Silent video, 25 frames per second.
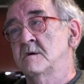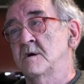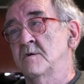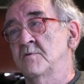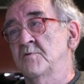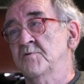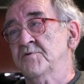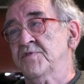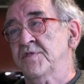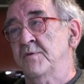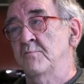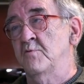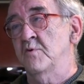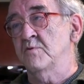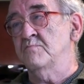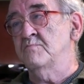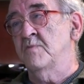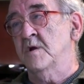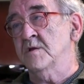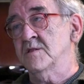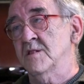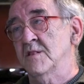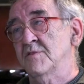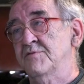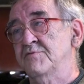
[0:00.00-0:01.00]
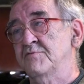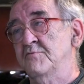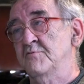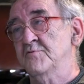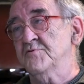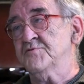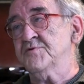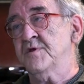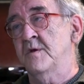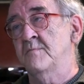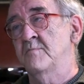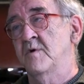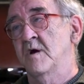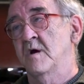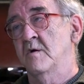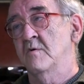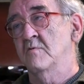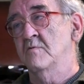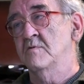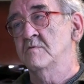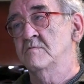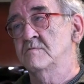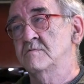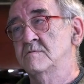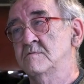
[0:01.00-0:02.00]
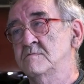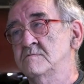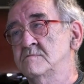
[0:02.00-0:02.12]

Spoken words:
I thought they would muddle through somehow.